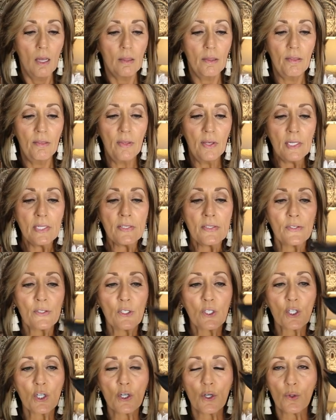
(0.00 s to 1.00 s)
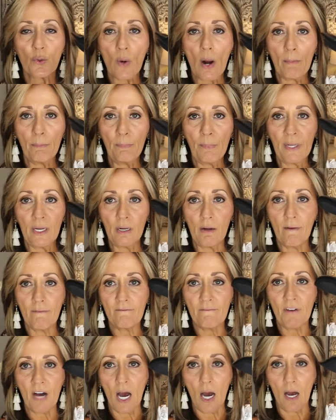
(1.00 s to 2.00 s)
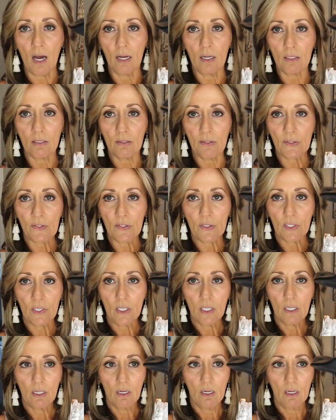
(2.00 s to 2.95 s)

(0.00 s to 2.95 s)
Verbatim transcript: This trumpet vase.